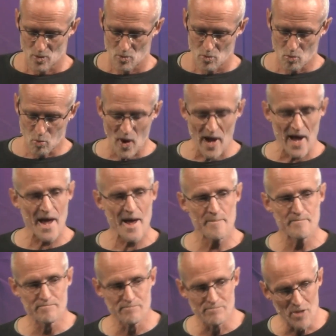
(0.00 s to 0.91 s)
Where
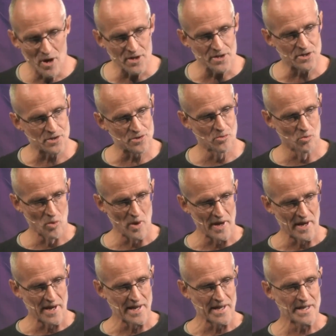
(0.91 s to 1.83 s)
might
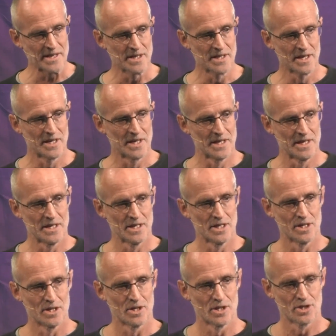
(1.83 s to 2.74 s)
we
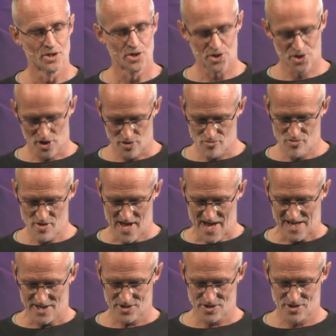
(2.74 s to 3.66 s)
show
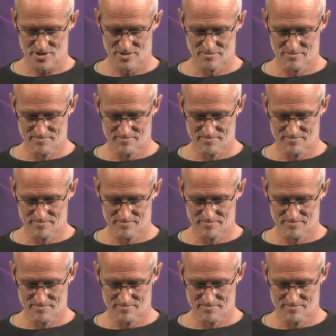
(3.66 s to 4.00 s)
that?